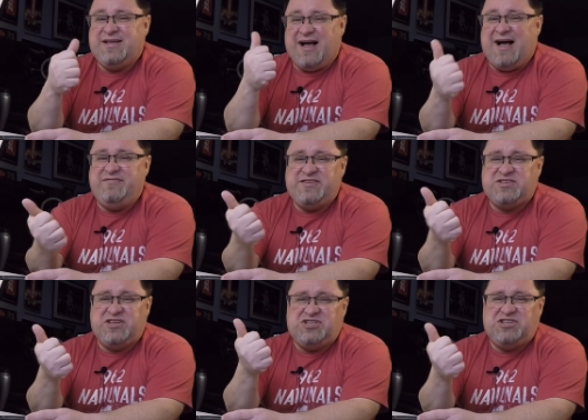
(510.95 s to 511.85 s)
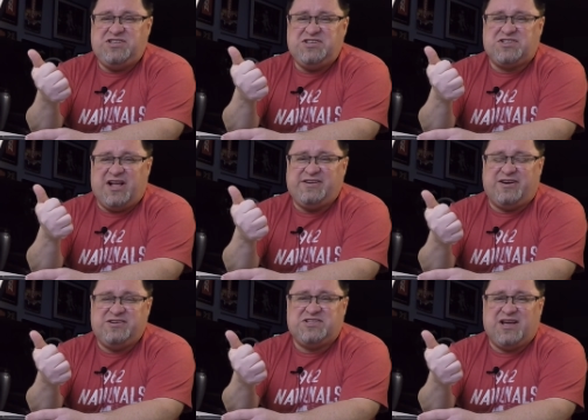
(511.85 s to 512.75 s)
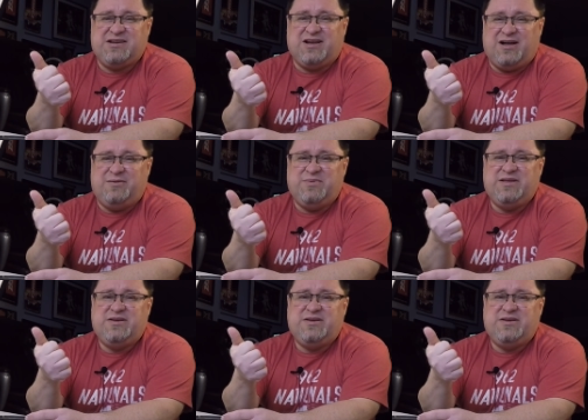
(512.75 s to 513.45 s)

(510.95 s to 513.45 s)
Obviously, GTslotcars.com.